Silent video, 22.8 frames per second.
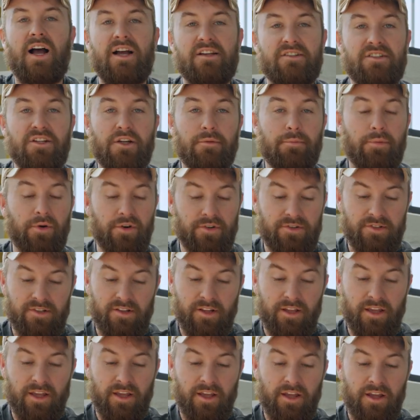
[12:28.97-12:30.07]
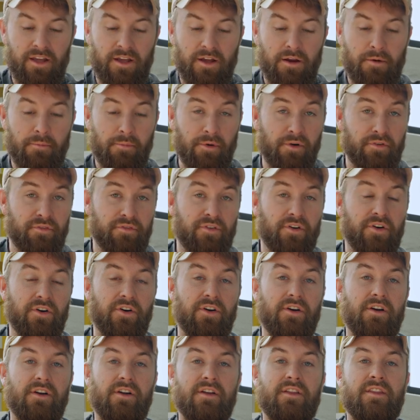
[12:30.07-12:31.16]
I still personally
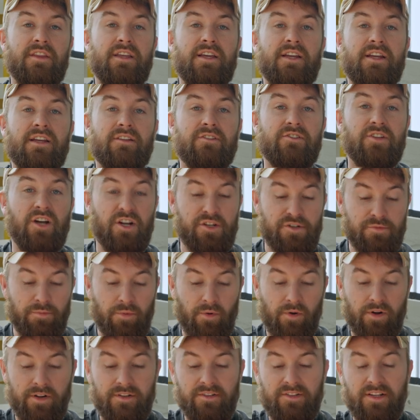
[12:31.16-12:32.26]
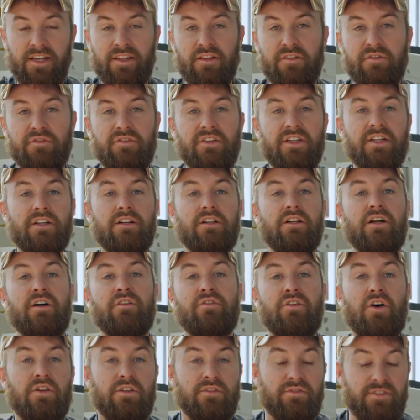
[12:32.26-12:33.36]
prefer the touch points and the feel of
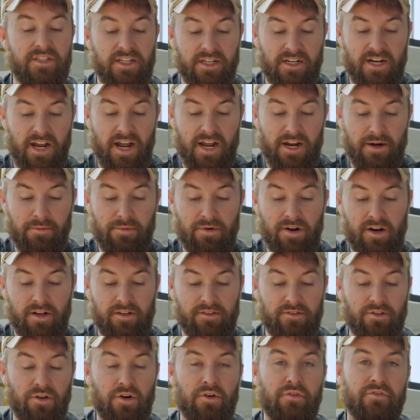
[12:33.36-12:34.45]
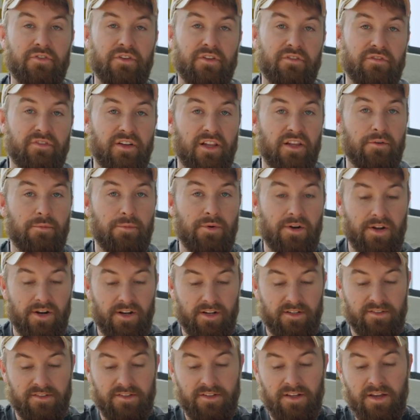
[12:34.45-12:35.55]
all of the Acaia products over the Fellow
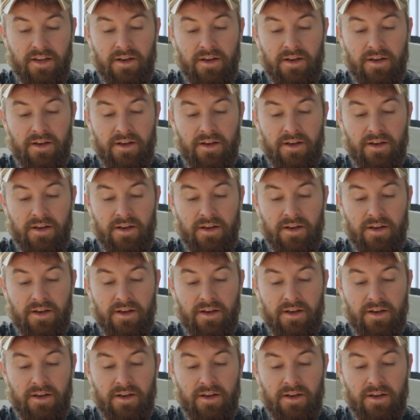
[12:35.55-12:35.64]
products.